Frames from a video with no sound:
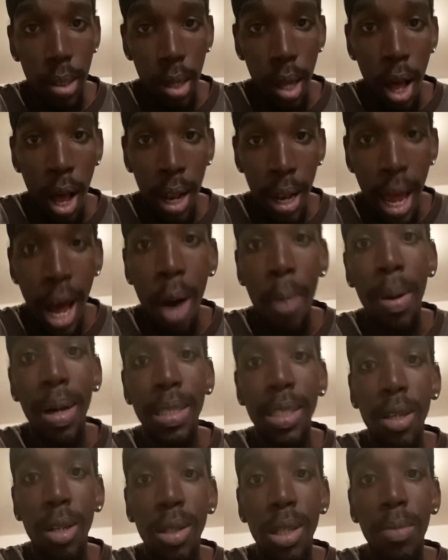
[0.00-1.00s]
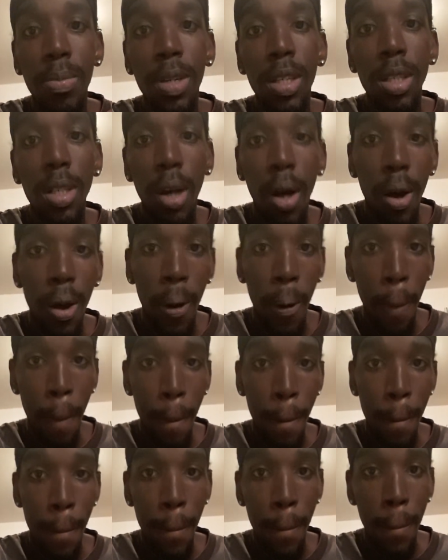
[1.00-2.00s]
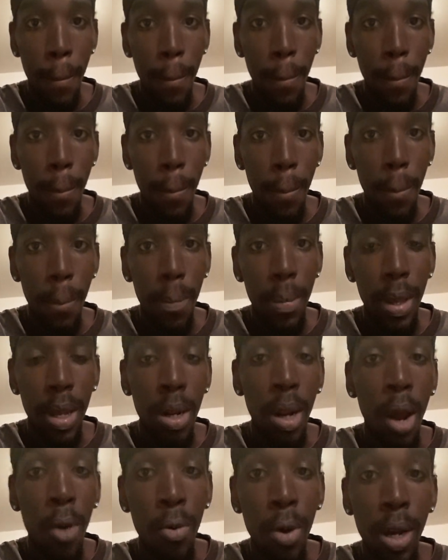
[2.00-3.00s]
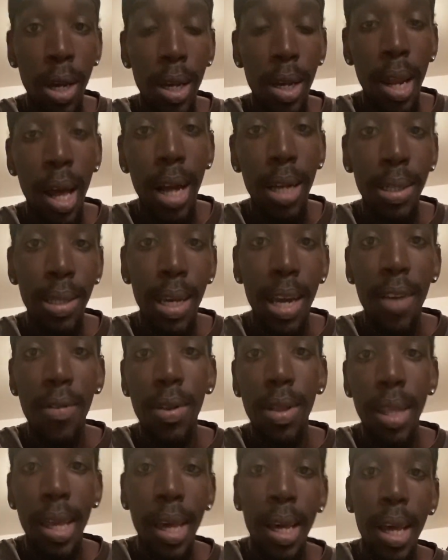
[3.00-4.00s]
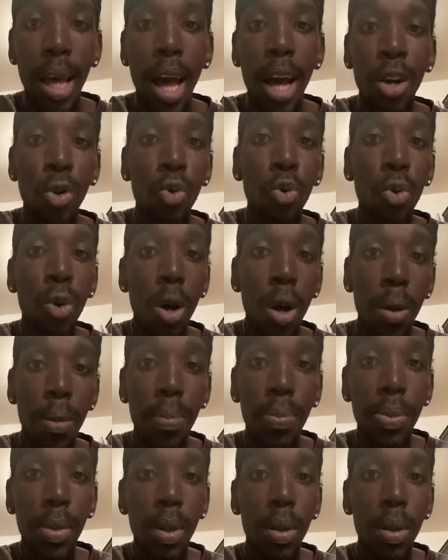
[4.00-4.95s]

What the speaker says: I allowed myself to be taught. And I recognized that everything I grew up